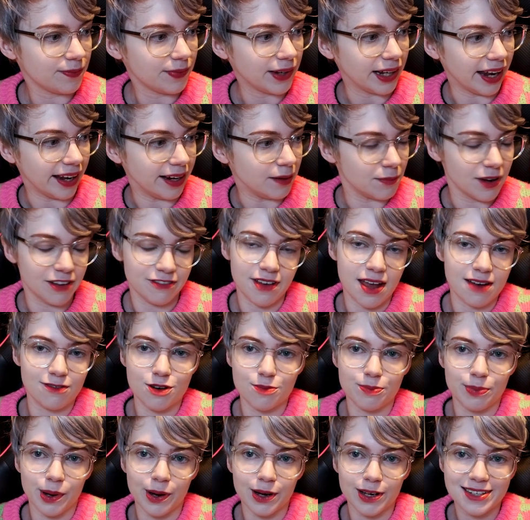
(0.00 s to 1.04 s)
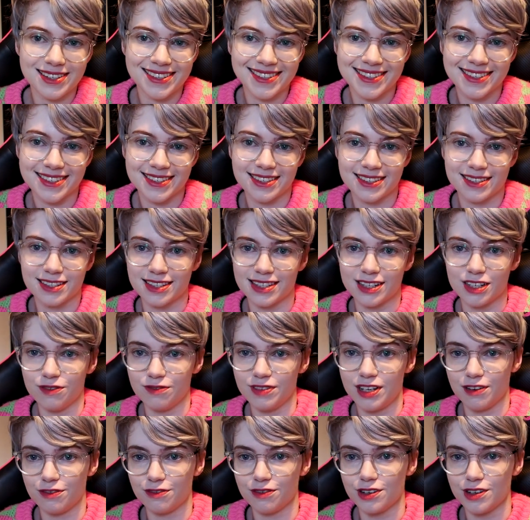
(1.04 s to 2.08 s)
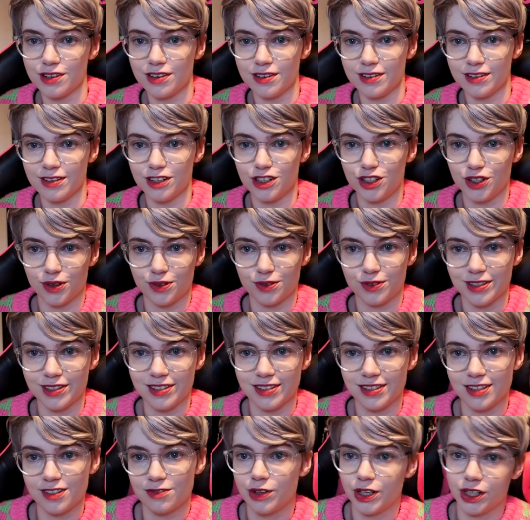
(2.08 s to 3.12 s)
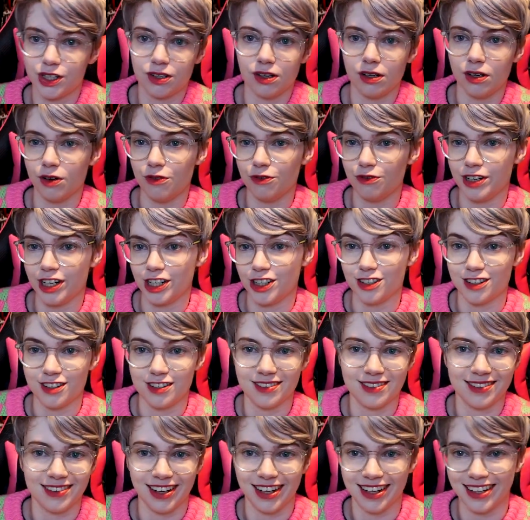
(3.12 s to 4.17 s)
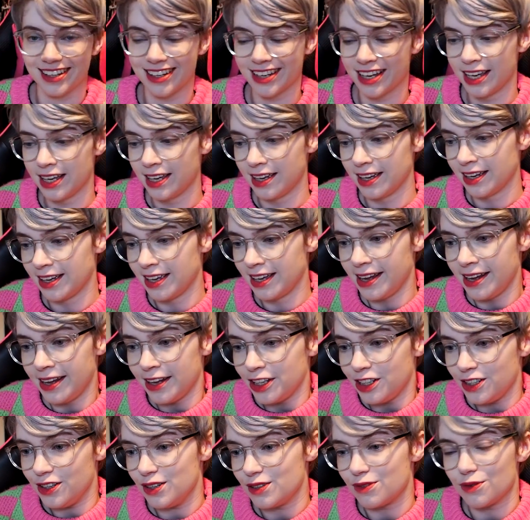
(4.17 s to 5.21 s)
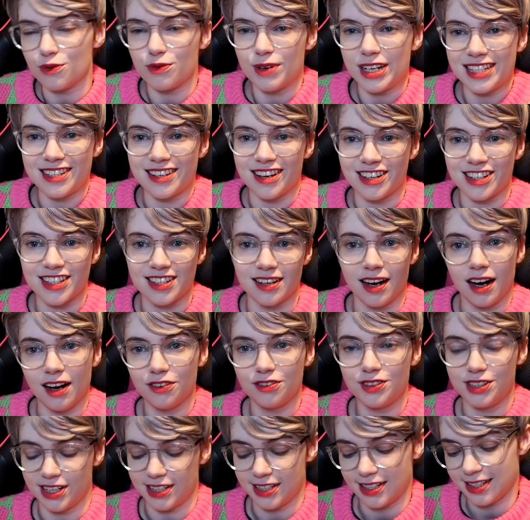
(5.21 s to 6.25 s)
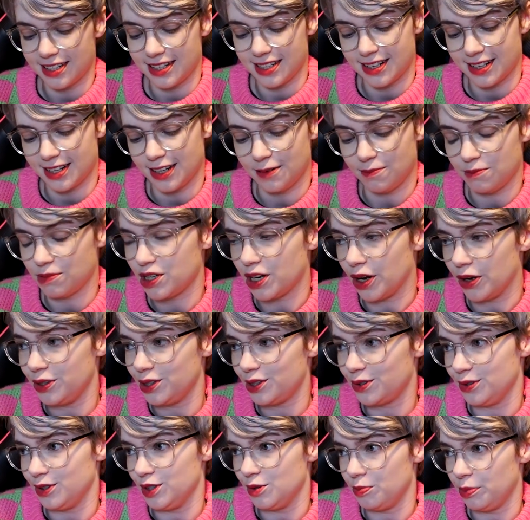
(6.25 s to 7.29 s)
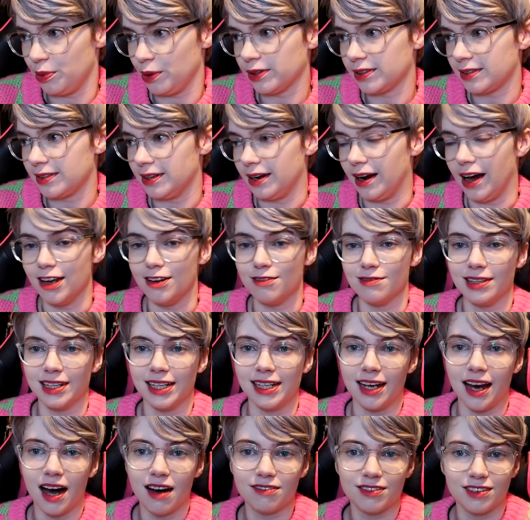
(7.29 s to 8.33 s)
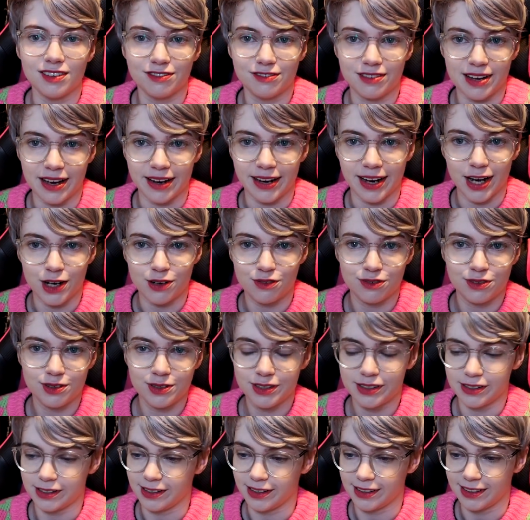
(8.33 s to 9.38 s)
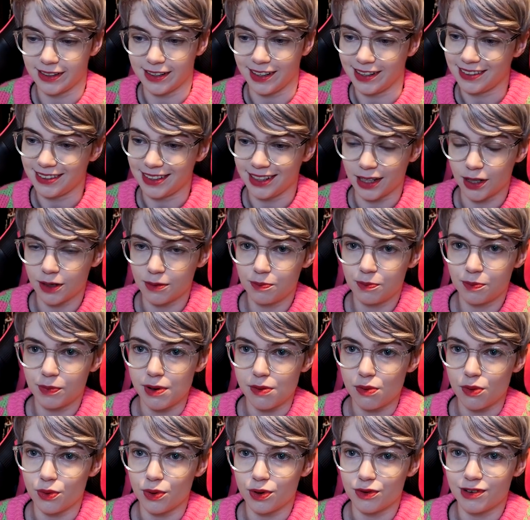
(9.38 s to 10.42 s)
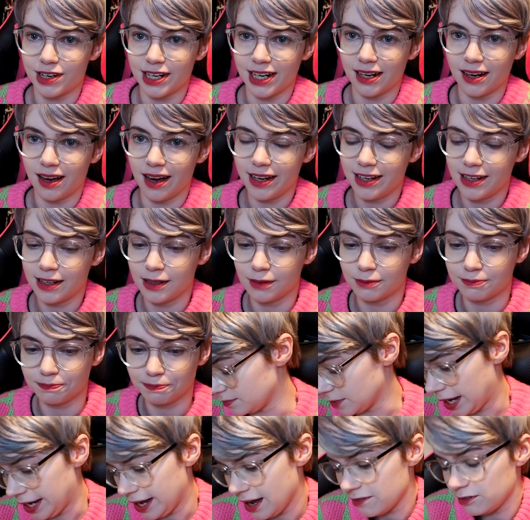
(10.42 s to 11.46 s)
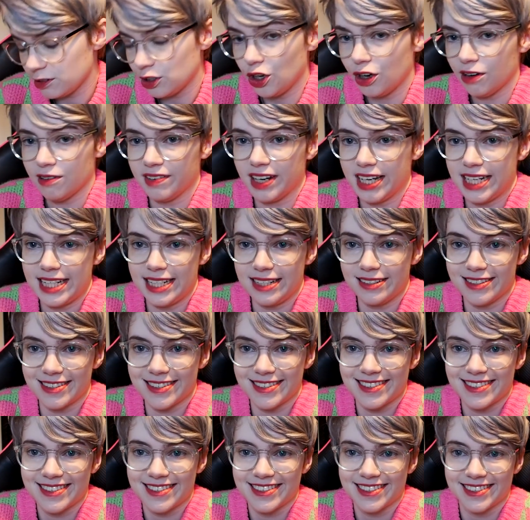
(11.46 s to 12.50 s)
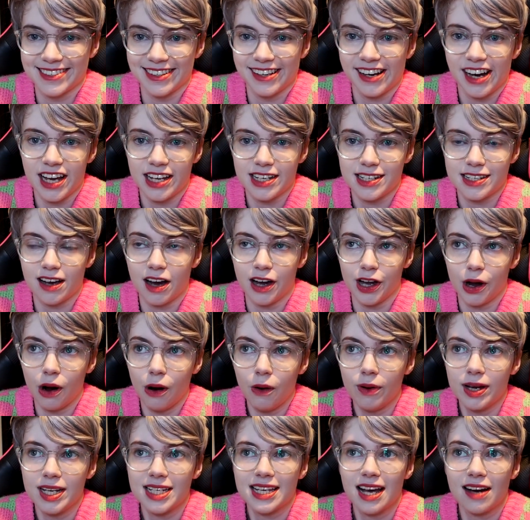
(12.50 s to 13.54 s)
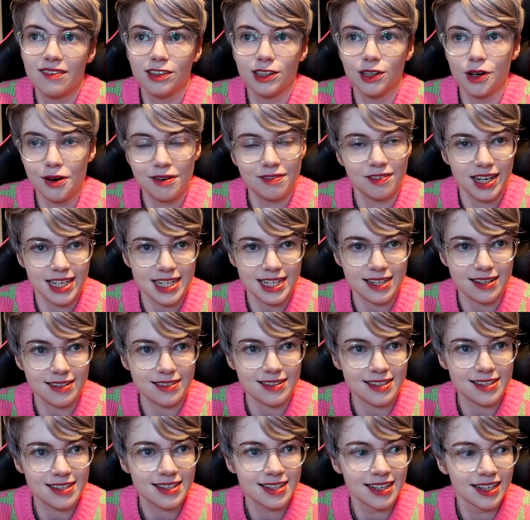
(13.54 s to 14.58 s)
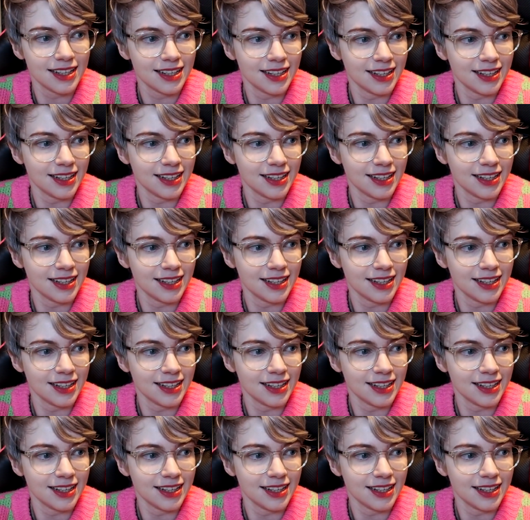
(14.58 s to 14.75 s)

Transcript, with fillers: like my favorite books of different genres, fiction and non-fiction, like useful research stuff, just go through the books that I really love and have found helpful that I think people would really like. I have a lot of ideas. I, I always have a lot of ideas.